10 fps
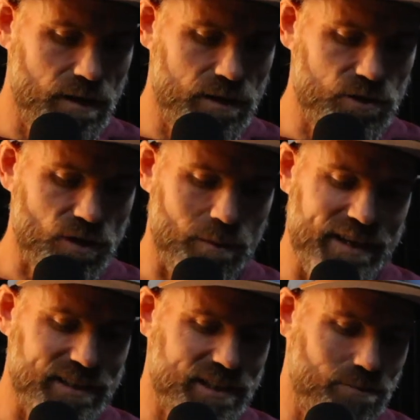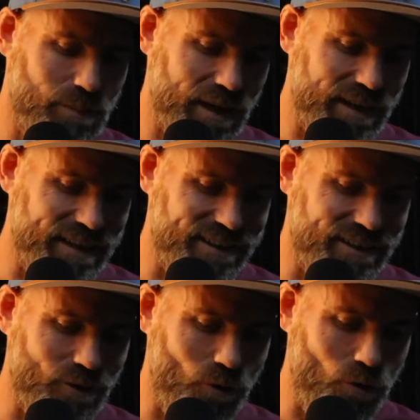So, I mean, it's
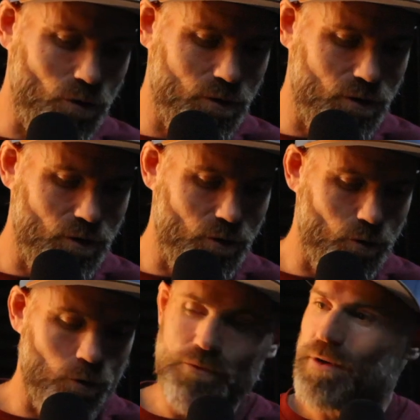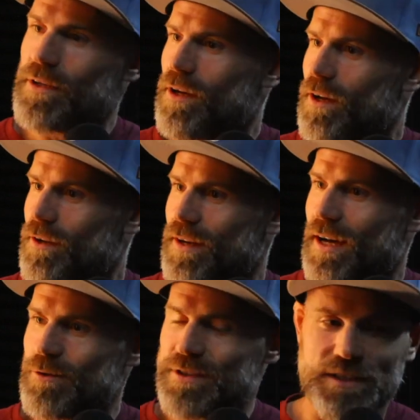been over a year
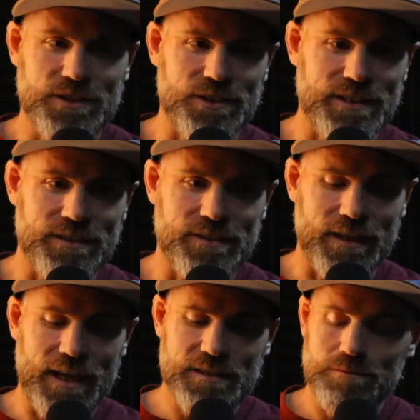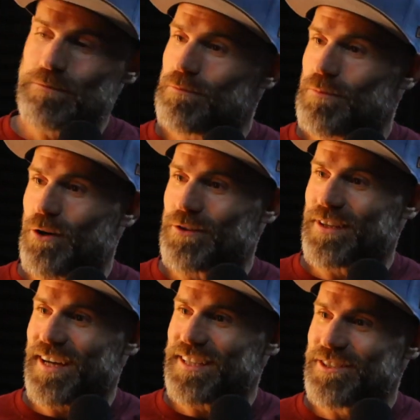now since you did the last
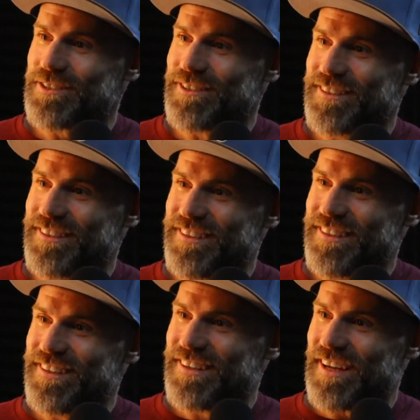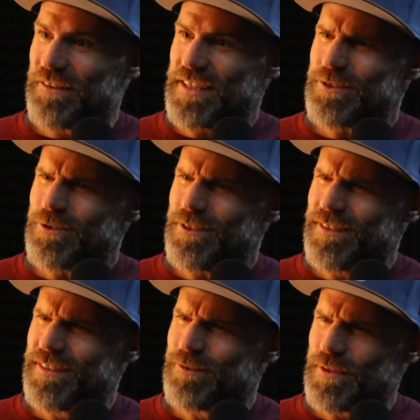podcast. I think so,
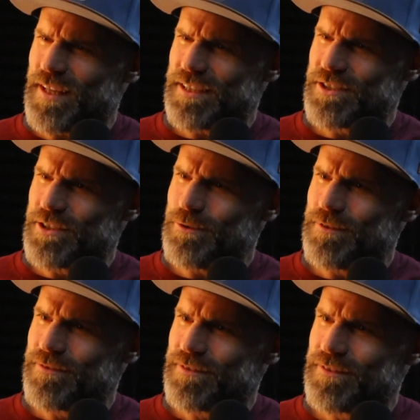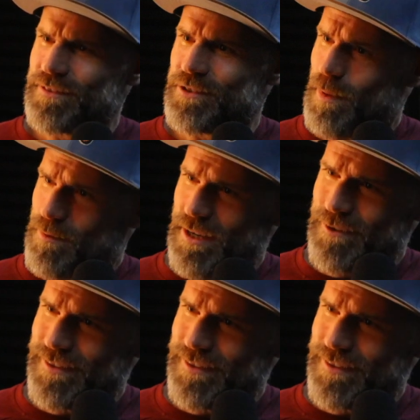with Alex 2. Do you remember that one?